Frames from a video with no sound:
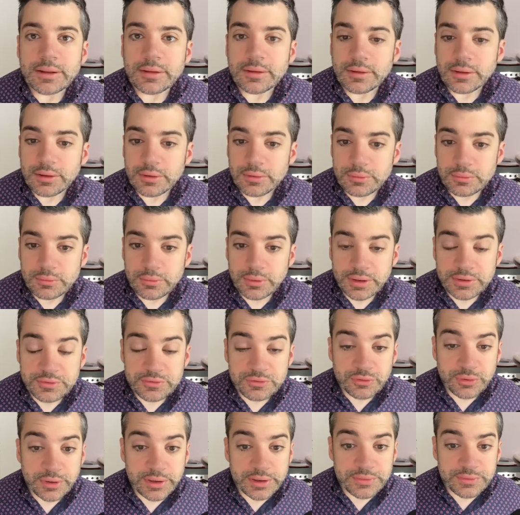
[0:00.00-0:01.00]
Hello,
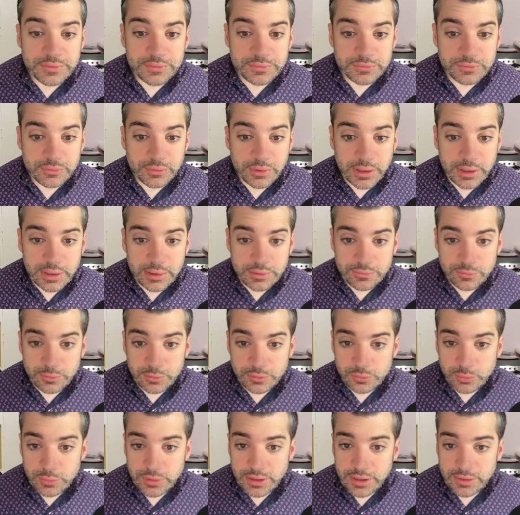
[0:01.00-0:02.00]
let's trace strands.
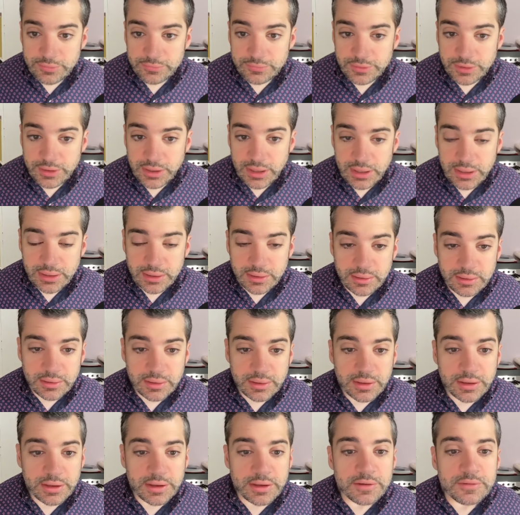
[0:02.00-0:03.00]
What do we have today?
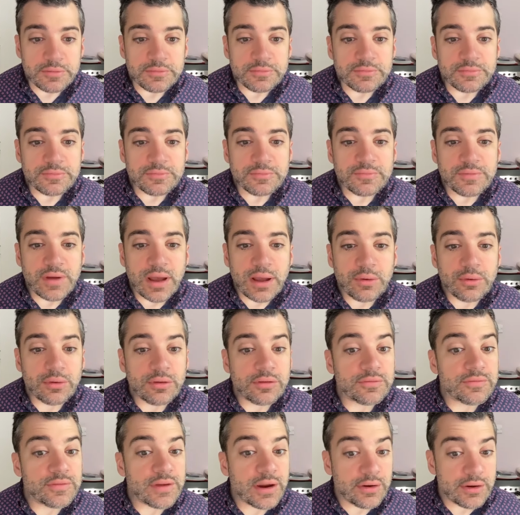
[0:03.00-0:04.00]

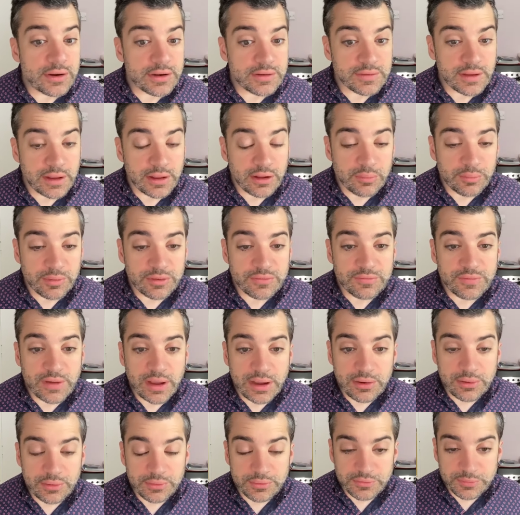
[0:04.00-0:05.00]
Fowl fairy tale, but
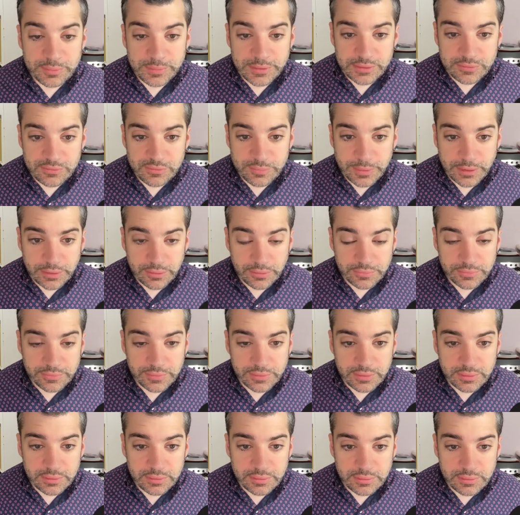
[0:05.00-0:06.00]
fowl is being spelled
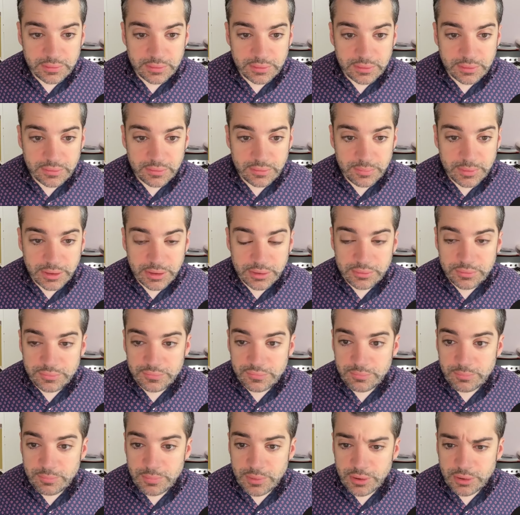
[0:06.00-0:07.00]
in the manner
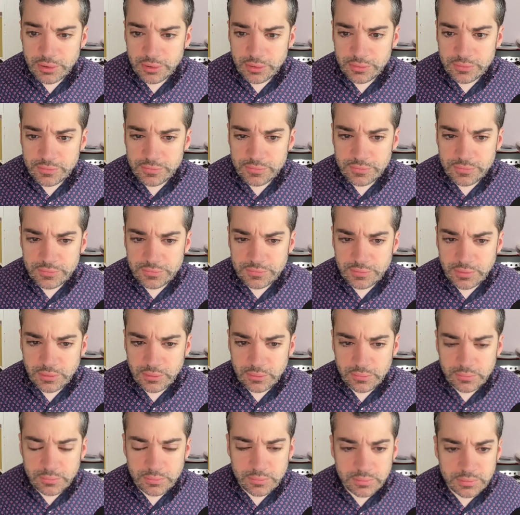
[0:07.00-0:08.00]
of birds.
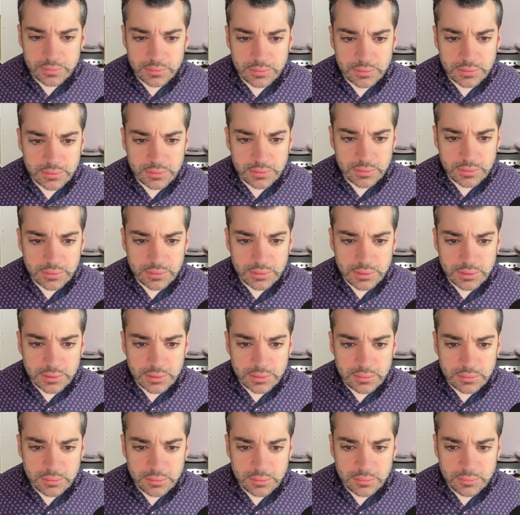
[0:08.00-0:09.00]
So,
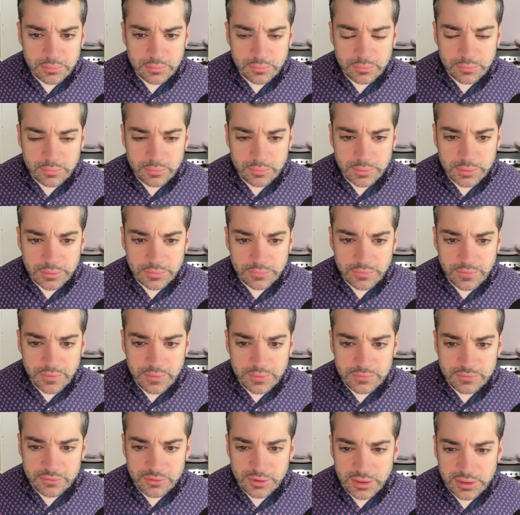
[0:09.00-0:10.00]
what is
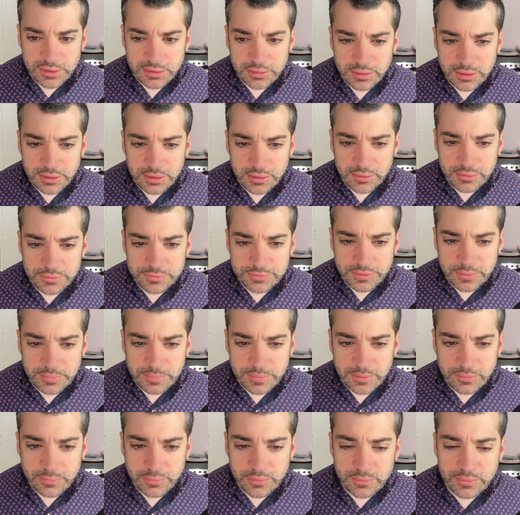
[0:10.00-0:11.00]
the Chicken Little or
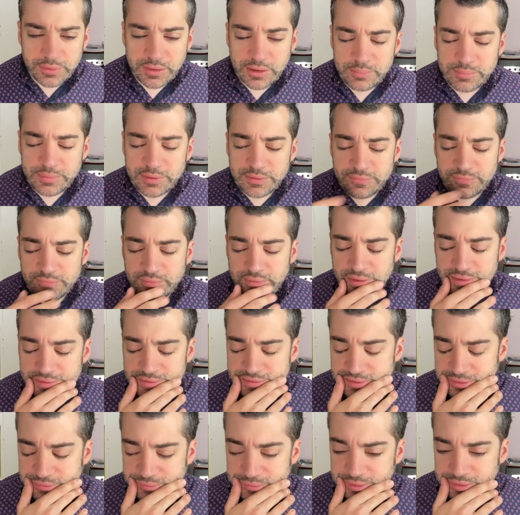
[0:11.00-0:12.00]
something? What would that be?
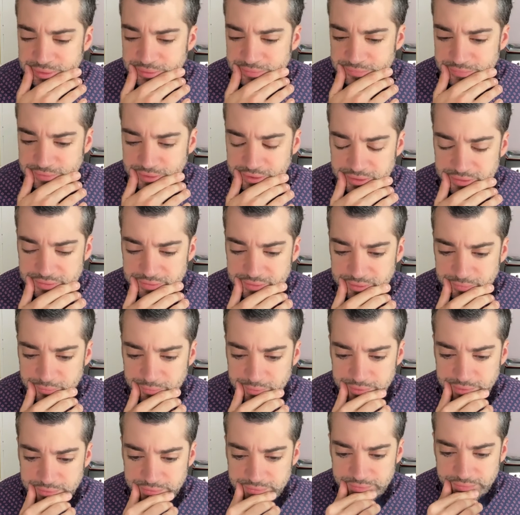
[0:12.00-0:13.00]
That's not really a fairy tale.
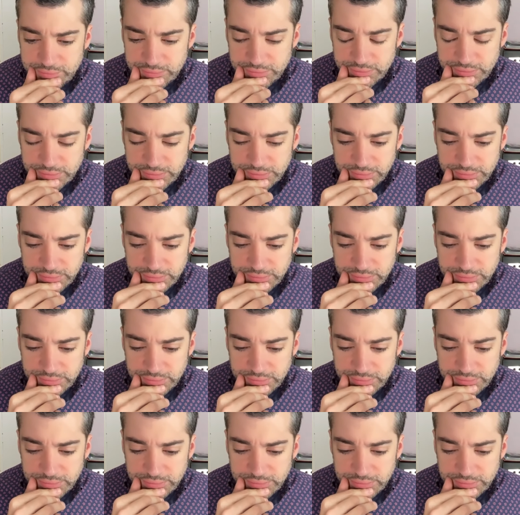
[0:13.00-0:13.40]
What is